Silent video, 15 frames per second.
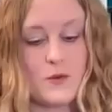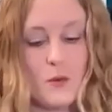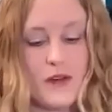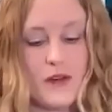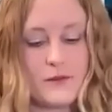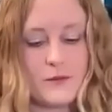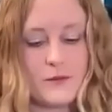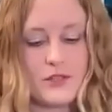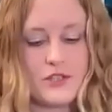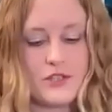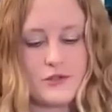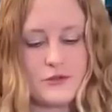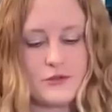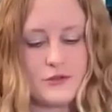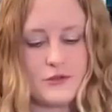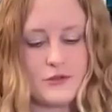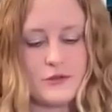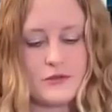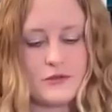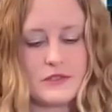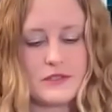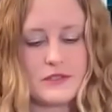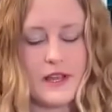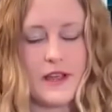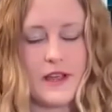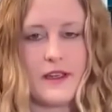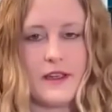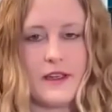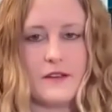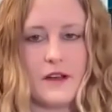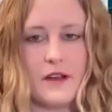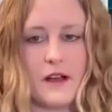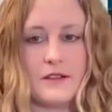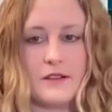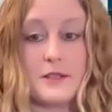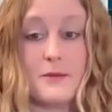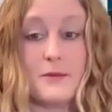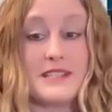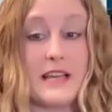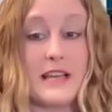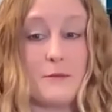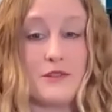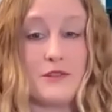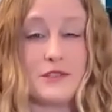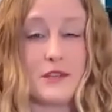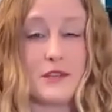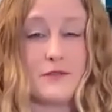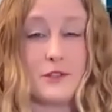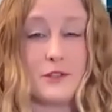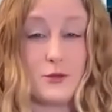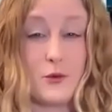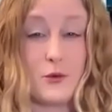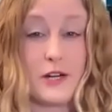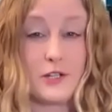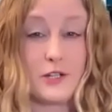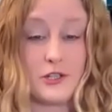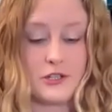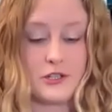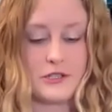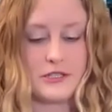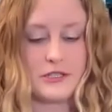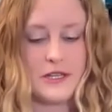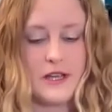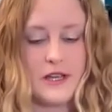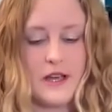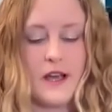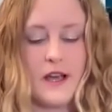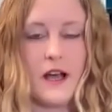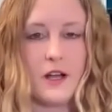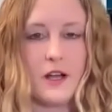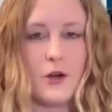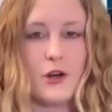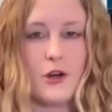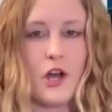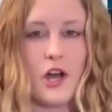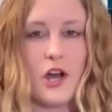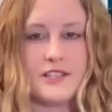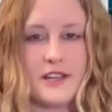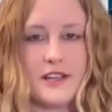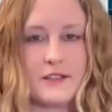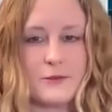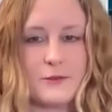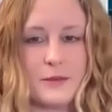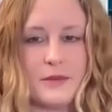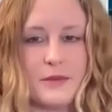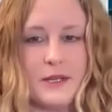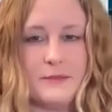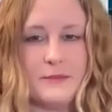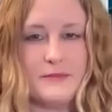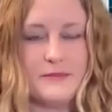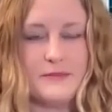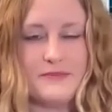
what would you say some examples of a director's code of conduct would be?